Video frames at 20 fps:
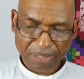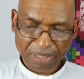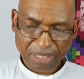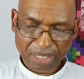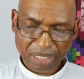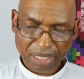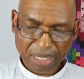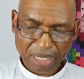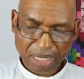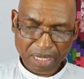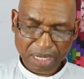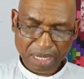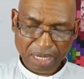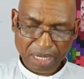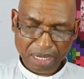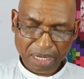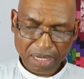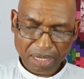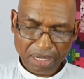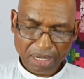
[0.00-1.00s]

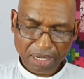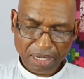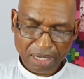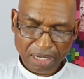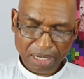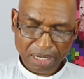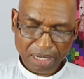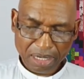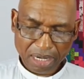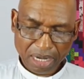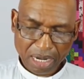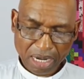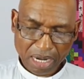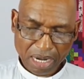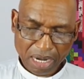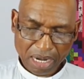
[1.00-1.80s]
(no one is talking)